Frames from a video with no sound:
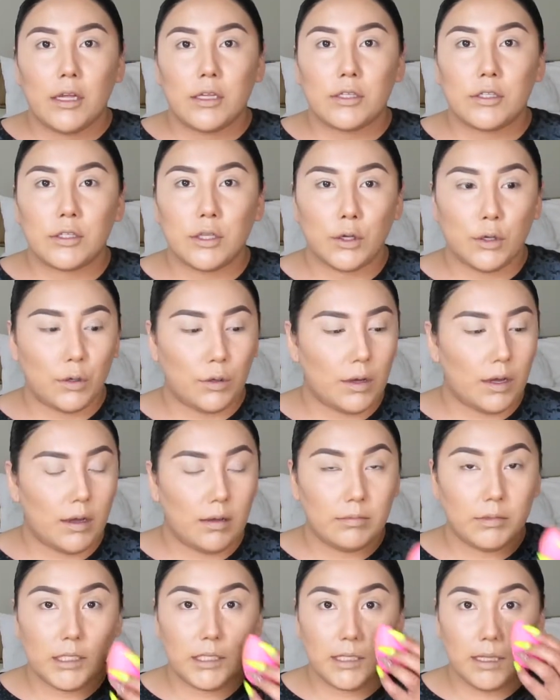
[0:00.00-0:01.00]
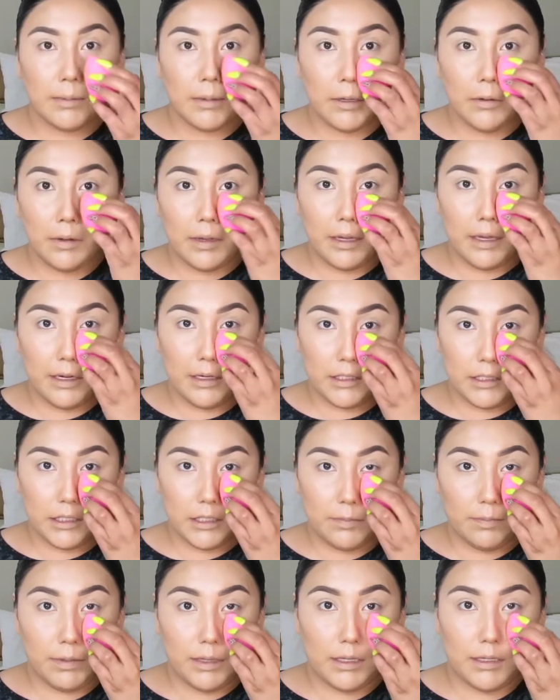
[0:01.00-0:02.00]
So just let me go ahead and
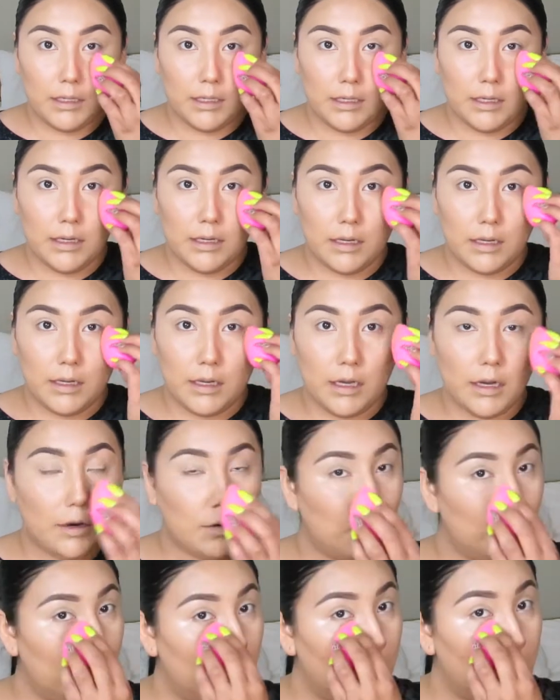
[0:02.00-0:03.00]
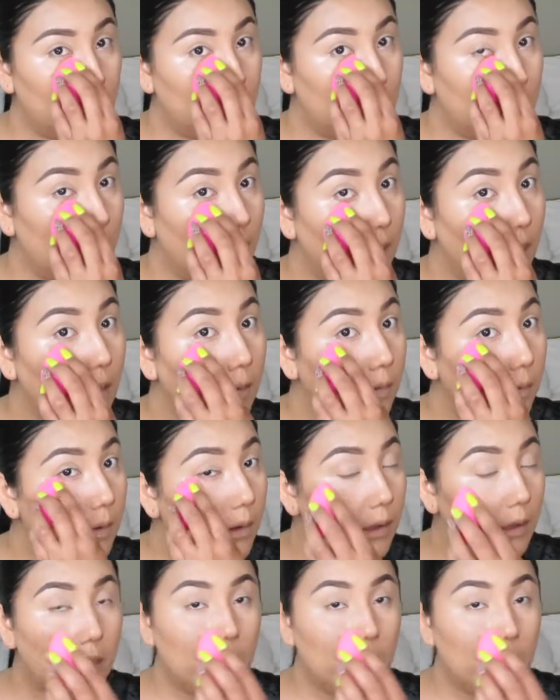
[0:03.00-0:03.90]
just blend in here one more time,